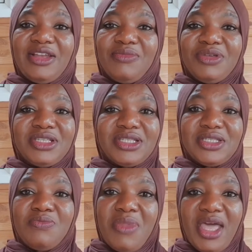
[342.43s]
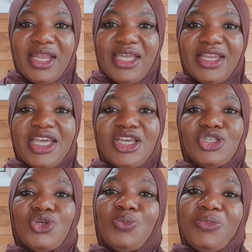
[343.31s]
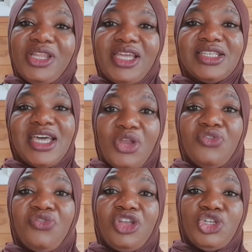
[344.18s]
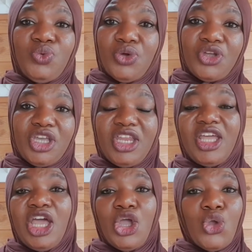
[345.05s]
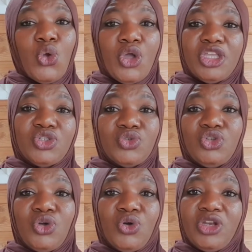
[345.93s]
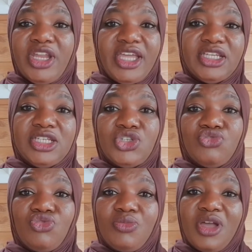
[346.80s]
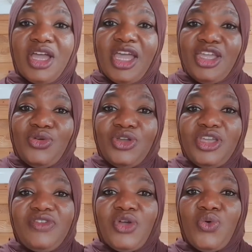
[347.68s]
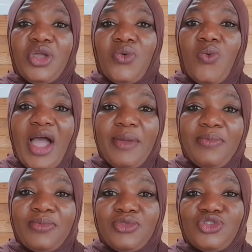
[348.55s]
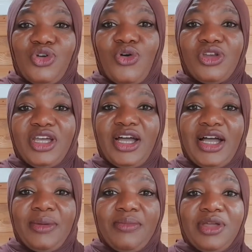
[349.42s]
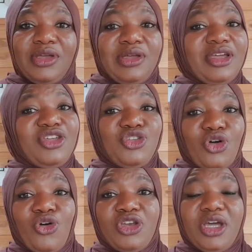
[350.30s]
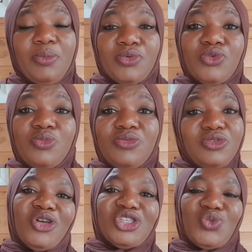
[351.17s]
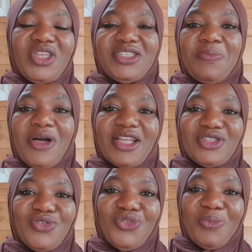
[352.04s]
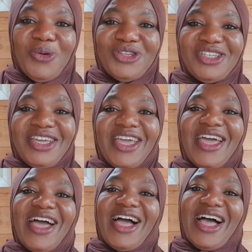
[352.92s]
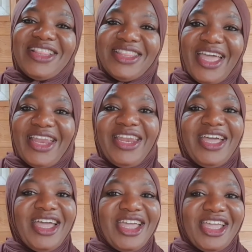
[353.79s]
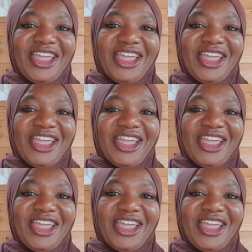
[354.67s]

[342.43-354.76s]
and be smelling. So please, when you finish working, go into your ladies' room. You know, give a quick wipe to your underarm, your under boob, more sweaty parts of your body, and then